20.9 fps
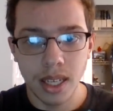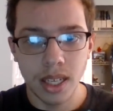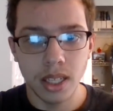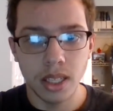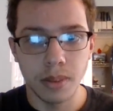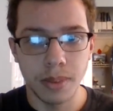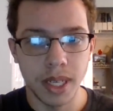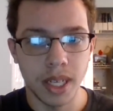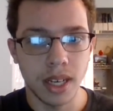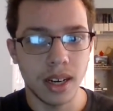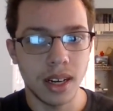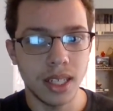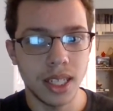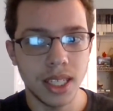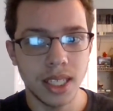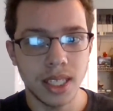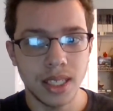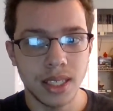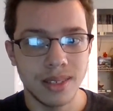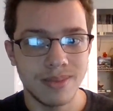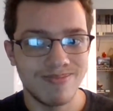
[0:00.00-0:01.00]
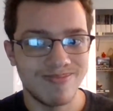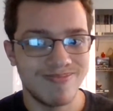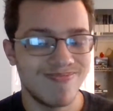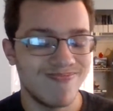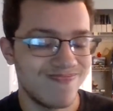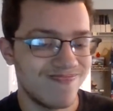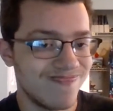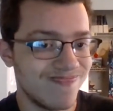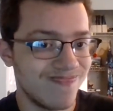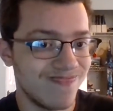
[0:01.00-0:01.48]
To be honest,
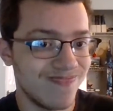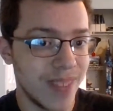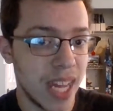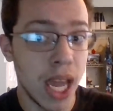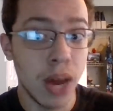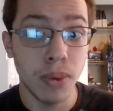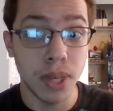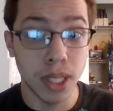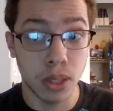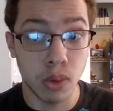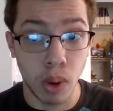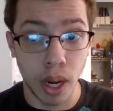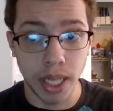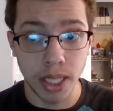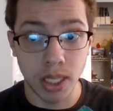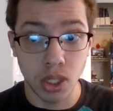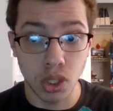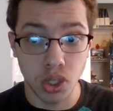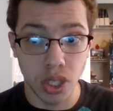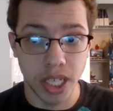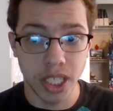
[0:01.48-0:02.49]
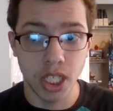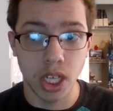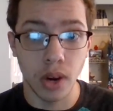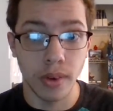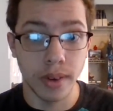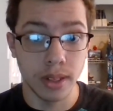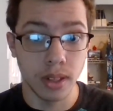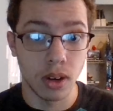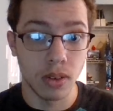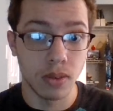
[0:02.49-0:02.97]
it was quite strange
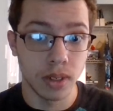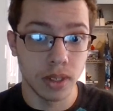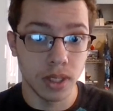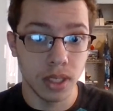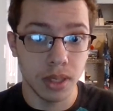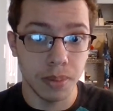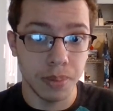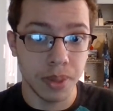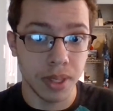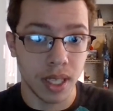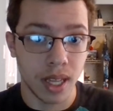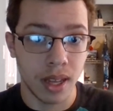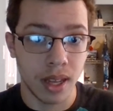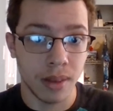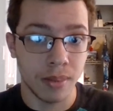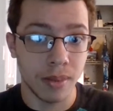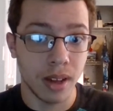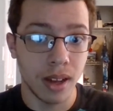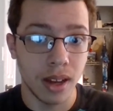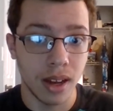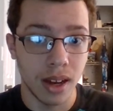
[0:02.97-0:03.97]
going over the plot